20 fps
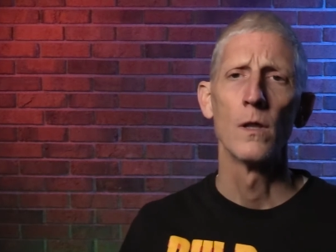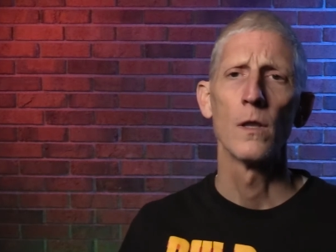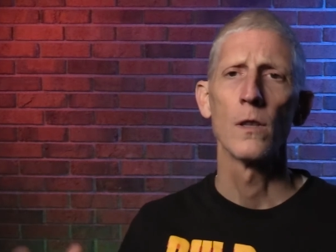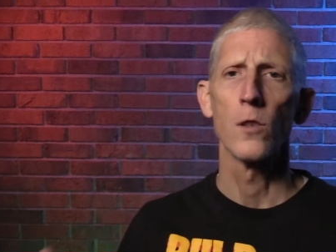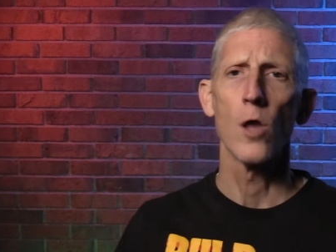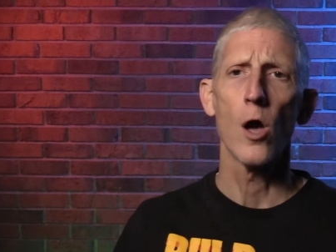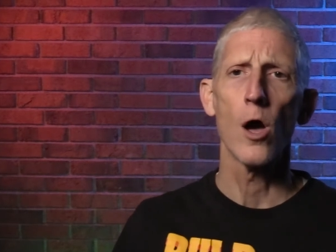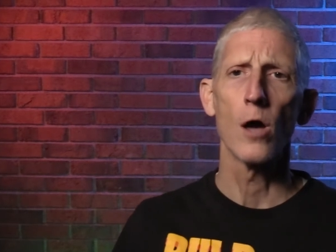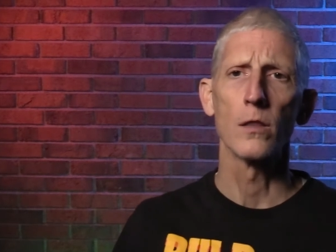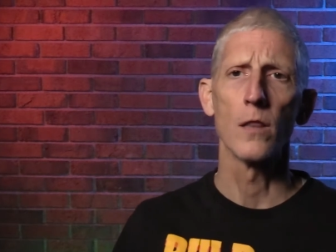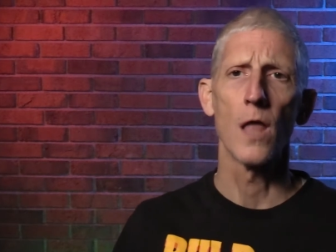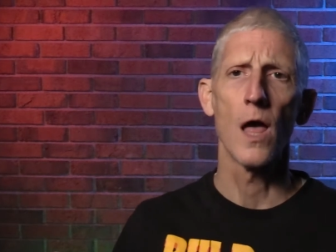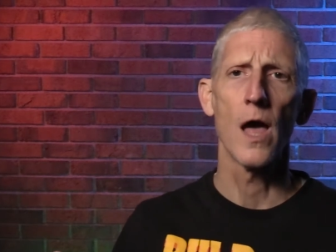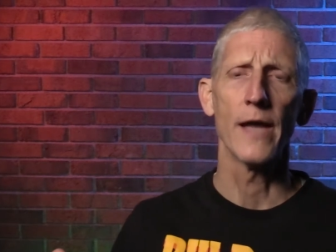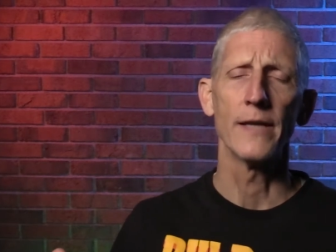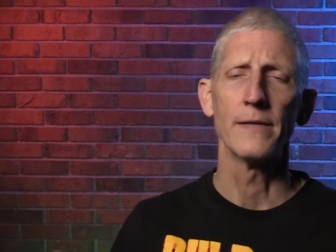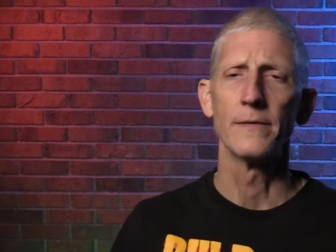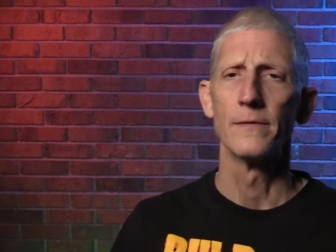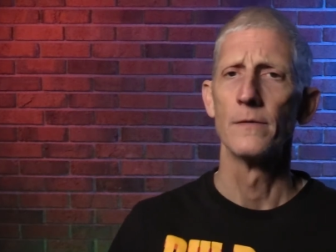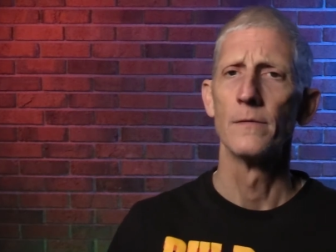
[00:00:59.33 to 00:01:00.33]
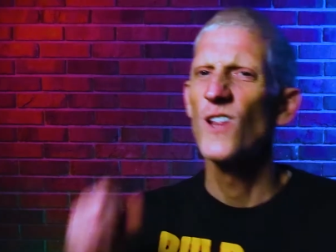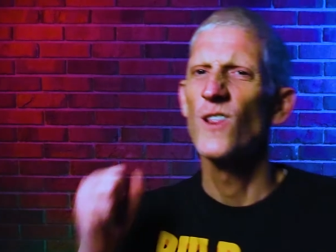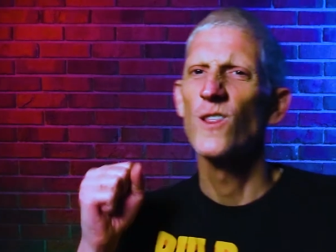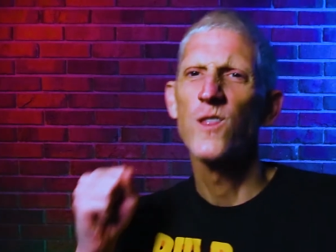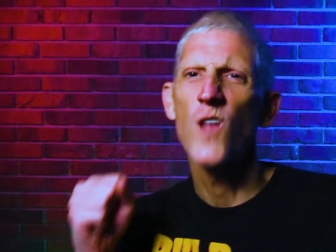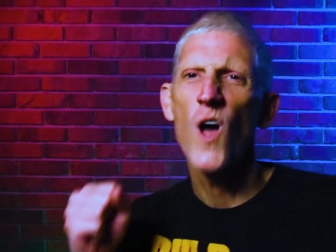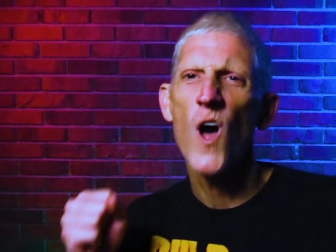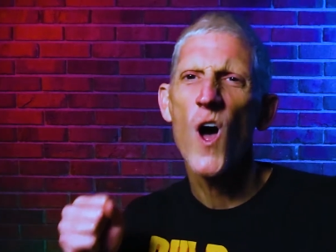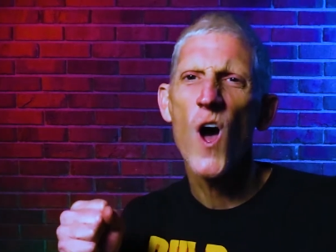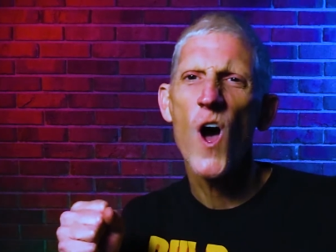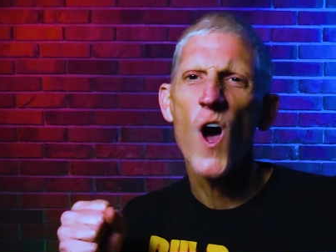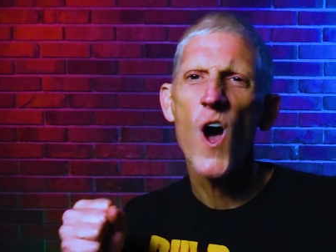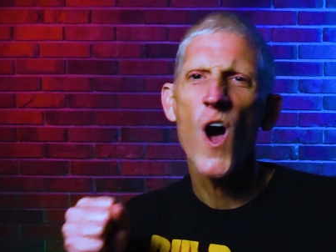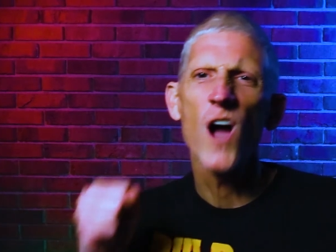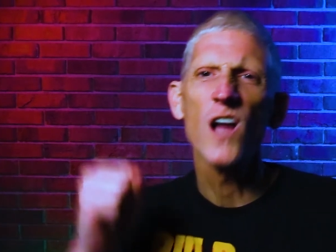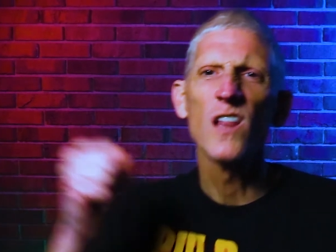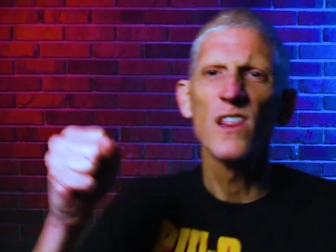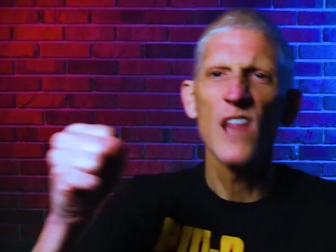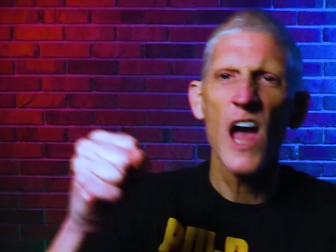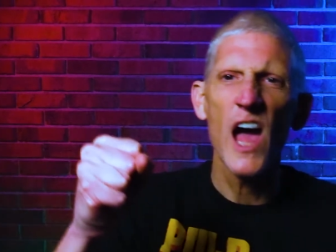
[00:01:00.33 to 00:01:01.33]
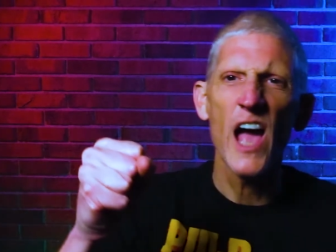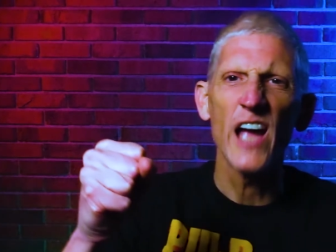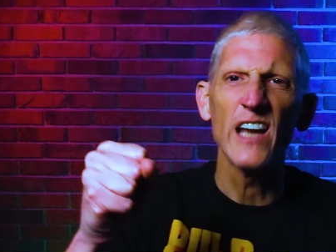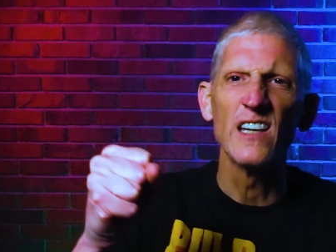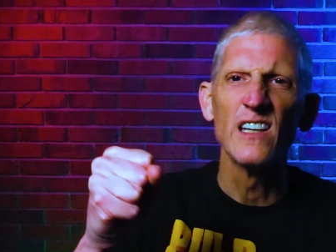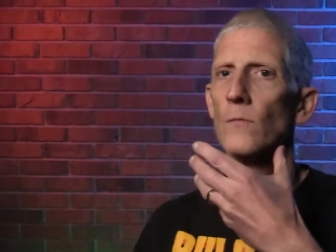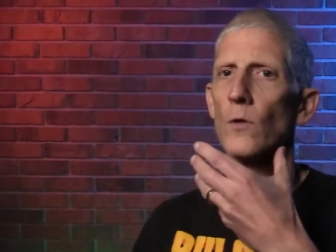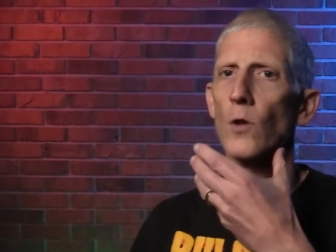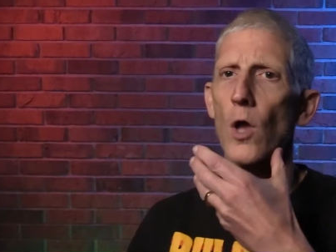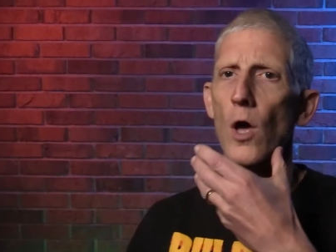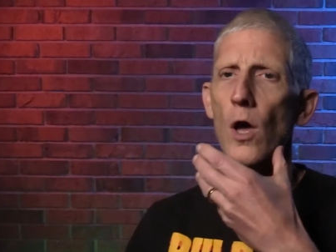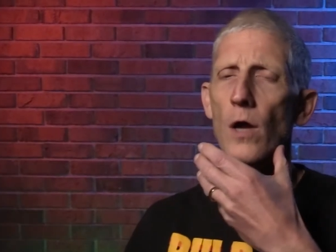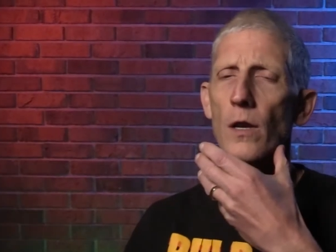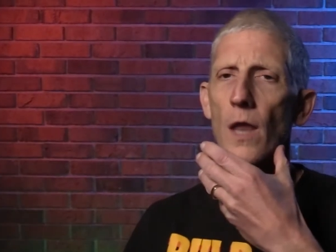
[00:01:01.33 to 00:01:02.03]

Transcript: Log line, log line, log